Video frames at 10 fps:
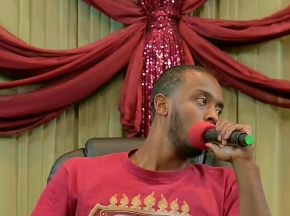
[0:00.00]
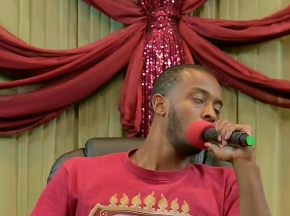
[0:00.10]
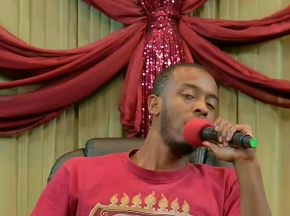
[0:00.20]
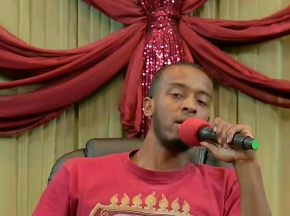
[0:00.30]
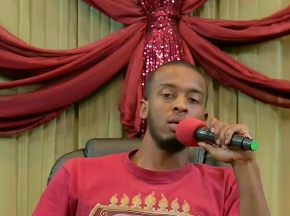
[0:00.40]

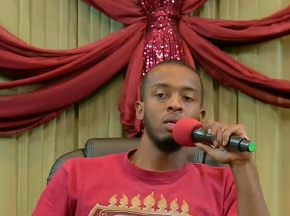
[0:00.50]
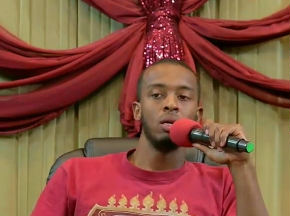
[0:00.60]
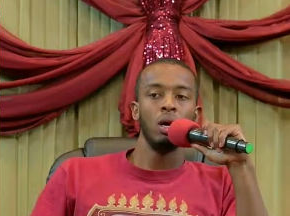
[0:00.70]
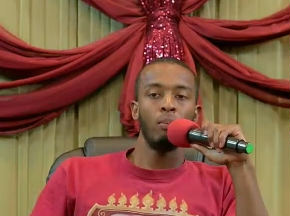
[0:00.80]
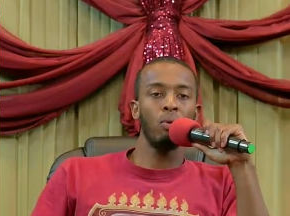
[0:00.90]
Right.
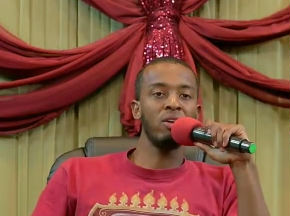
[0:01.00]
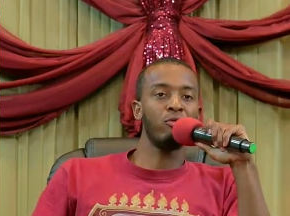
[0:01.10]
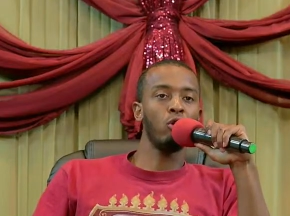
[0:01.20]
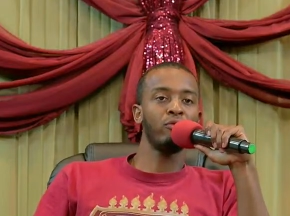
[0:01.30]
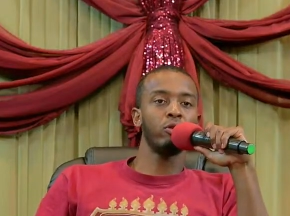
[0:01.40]
Bring
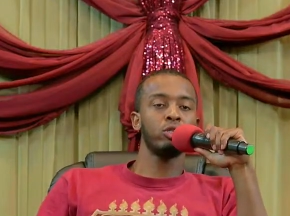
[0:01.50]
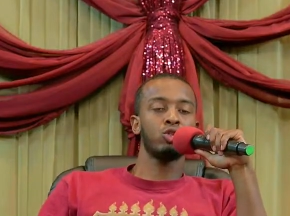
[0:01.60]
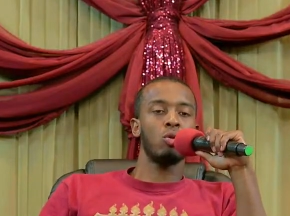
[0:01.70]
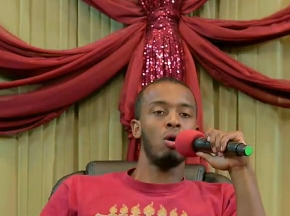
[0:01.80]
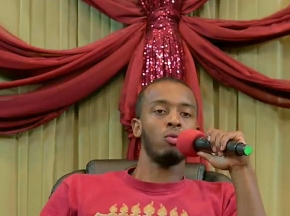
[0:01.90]
forth your
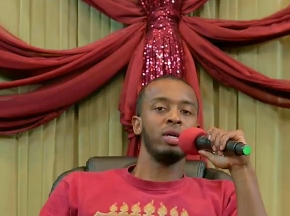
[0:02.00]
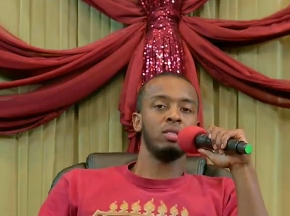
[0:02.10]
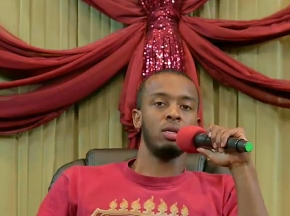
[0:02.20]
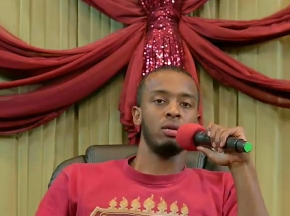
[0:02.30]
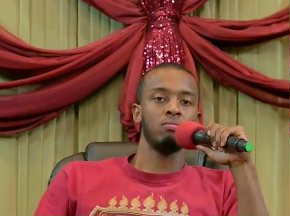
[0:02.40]
strong
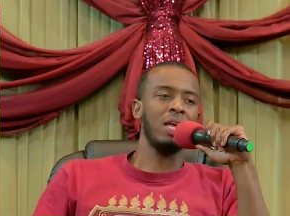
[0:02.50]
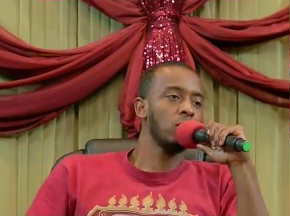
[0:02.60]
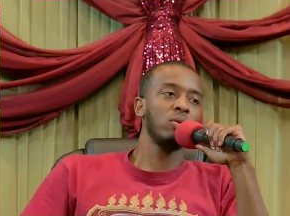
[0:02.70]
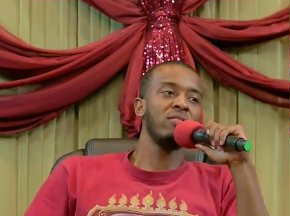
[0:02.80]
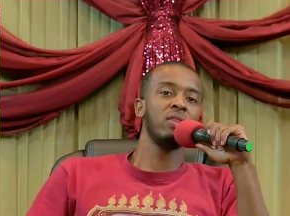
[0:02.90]
reasoning. That's
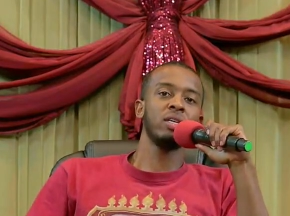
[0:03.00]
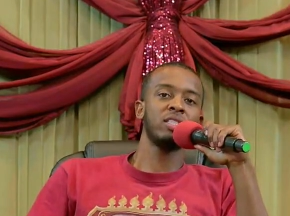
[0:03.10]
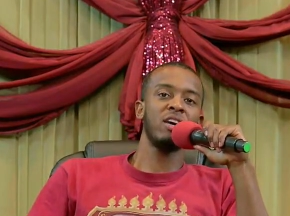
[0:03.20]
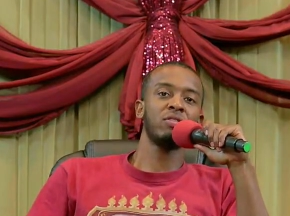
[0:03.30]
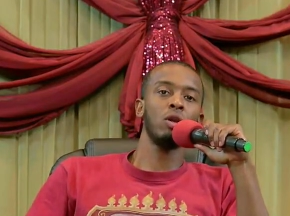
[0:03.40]
what even thus
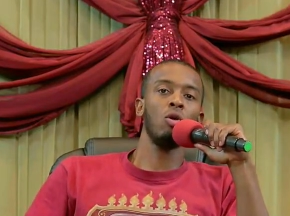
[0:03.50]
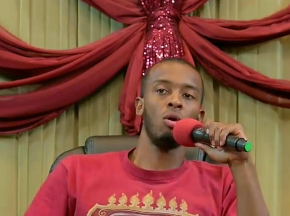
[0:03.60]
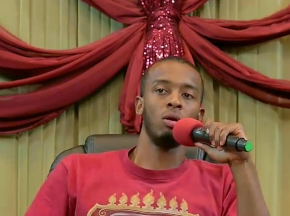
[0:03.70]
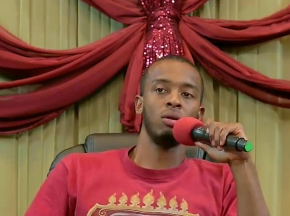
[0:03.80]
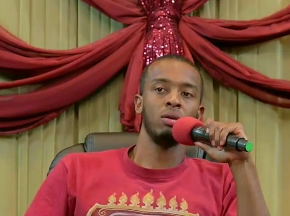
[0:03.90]
saith the
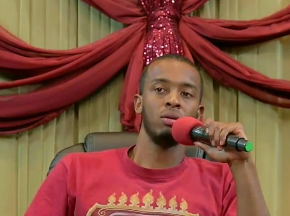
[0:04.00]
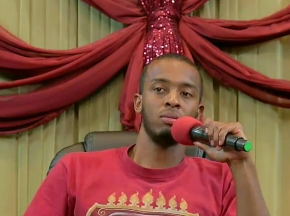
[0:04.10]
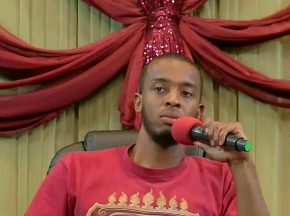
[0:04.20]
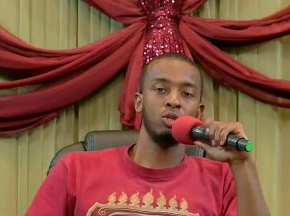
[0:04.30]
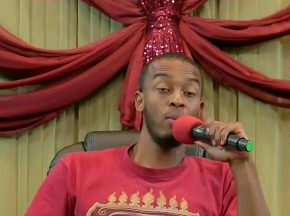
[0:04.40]
Lord.
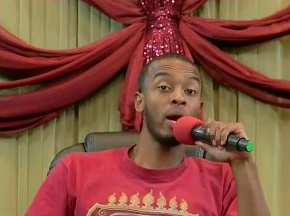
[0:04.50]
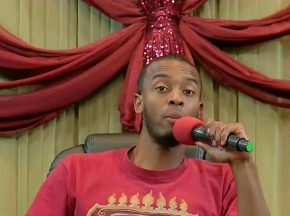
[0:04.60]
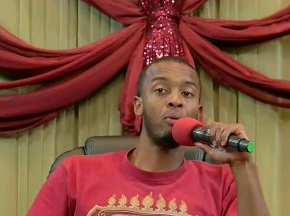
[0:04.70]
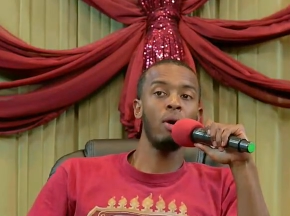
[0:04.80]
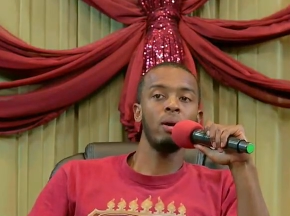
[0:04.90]
You make a
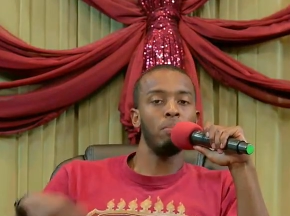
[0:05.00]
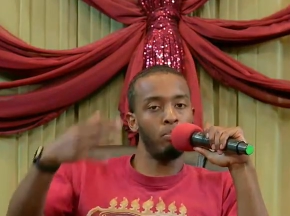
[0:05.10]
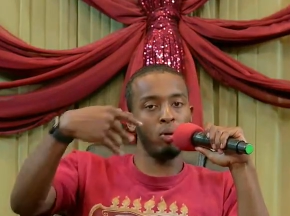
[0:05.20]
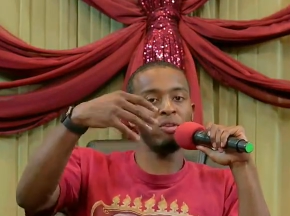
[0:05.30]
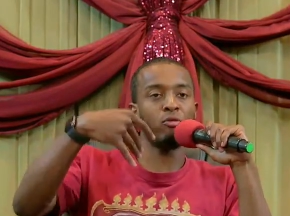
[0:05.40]
point,
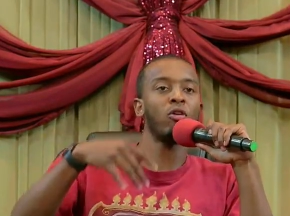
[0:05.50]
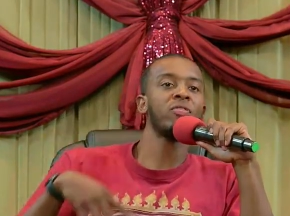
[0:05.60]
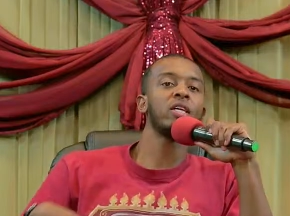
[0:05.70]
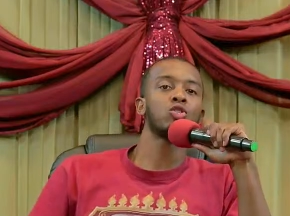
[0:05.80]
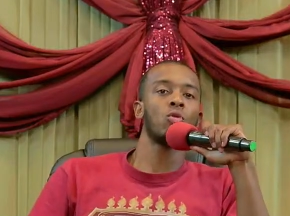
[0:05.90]
bring forth
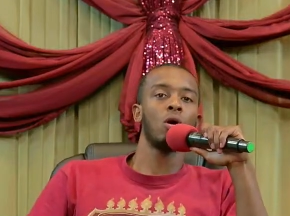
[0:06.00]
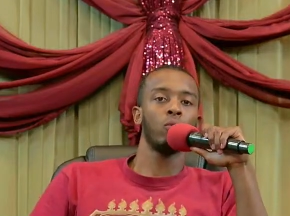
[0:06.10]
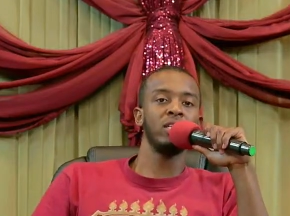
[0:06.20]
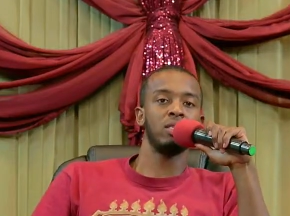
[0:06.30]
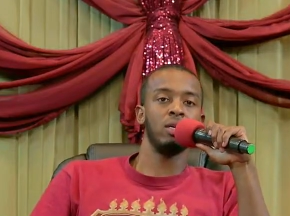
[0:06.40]
that strong
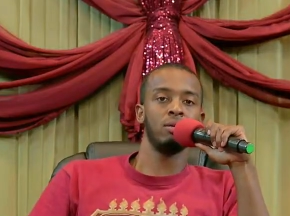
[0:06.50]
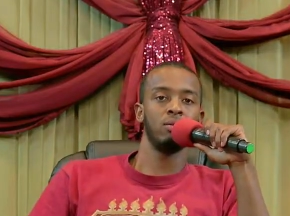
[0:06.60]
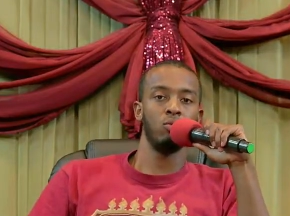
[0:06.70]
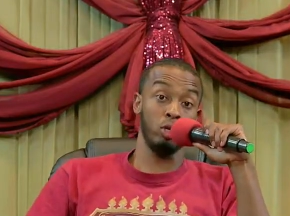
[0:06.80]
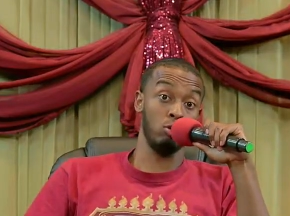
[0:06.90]
reasoning.
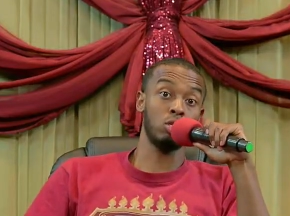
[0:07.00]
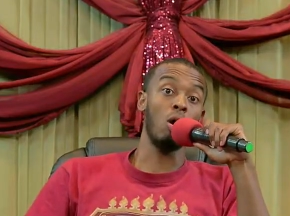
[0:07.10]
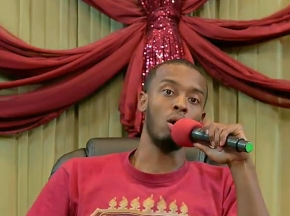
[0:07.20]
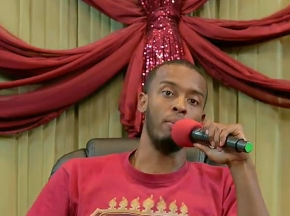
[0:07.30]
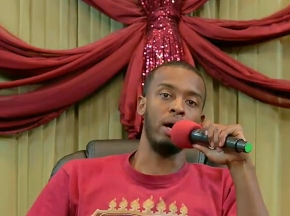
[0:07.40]
We're going to
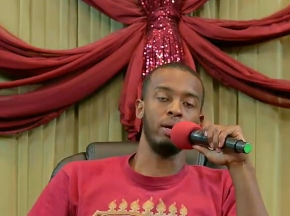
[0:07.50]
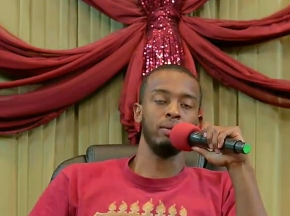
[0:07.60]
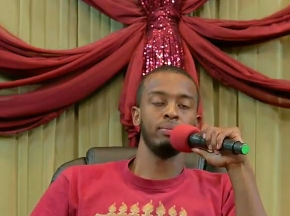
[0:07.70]
talk about it.